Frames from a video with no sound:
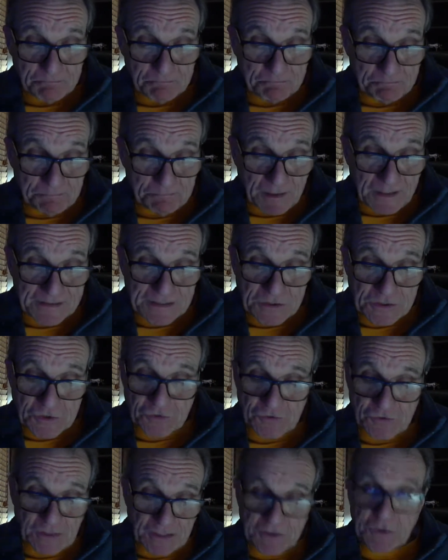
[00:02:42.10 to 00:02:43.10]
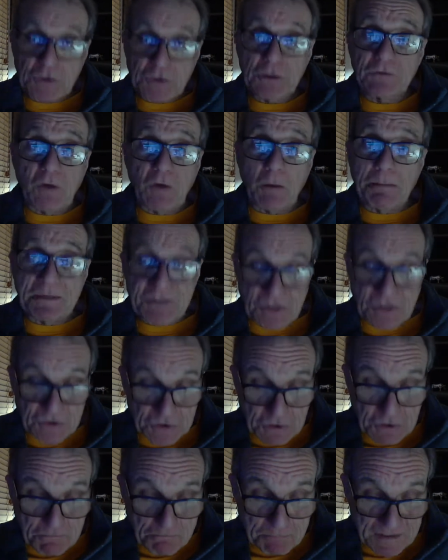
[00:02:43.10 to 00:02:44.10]
By destruction of
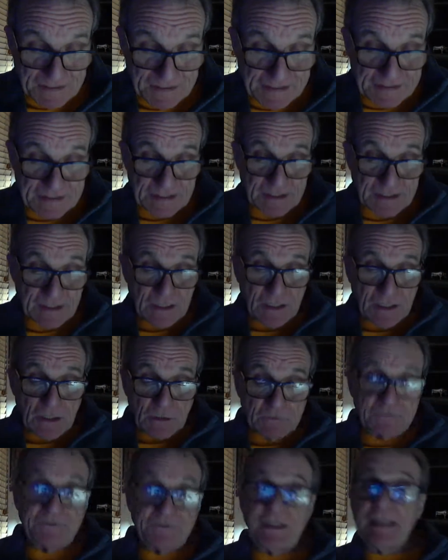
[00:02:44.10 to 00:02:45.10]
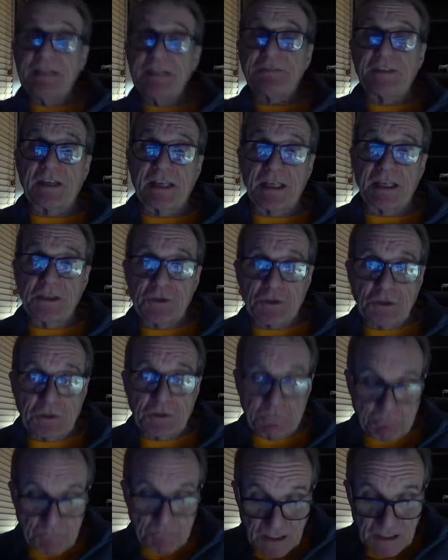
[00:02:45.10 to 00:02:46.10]
opposition bleating,
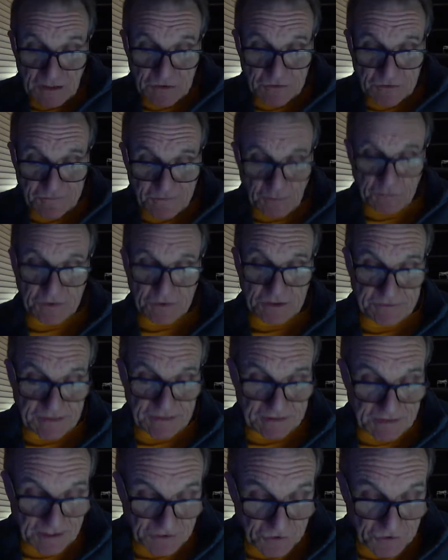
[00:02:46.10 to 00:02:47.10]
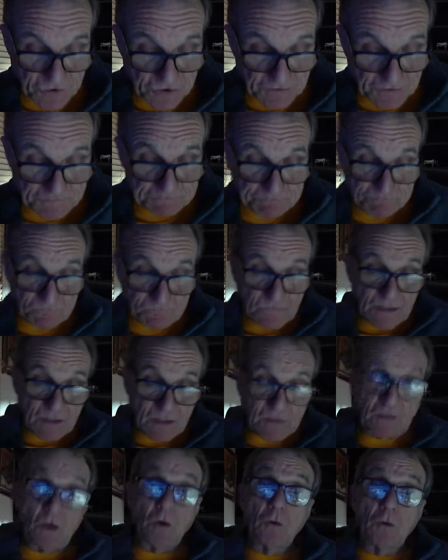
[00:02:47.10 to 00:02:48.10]
vilification means voter retention.
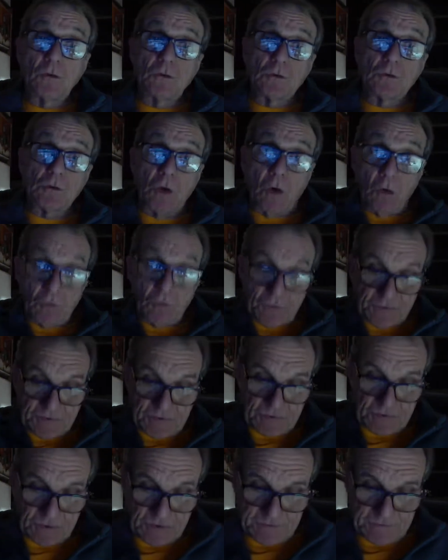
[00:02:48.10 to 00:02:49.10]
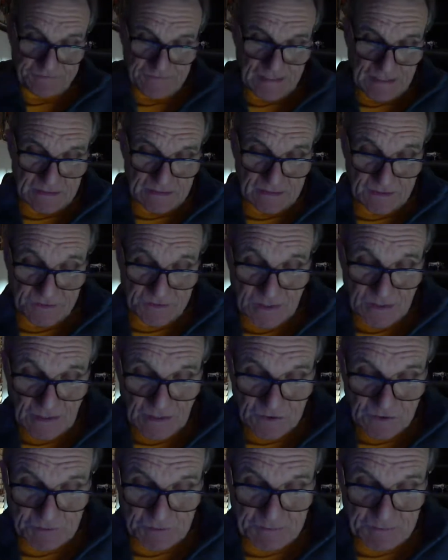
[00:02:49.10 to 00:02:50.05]
Go north to the floods to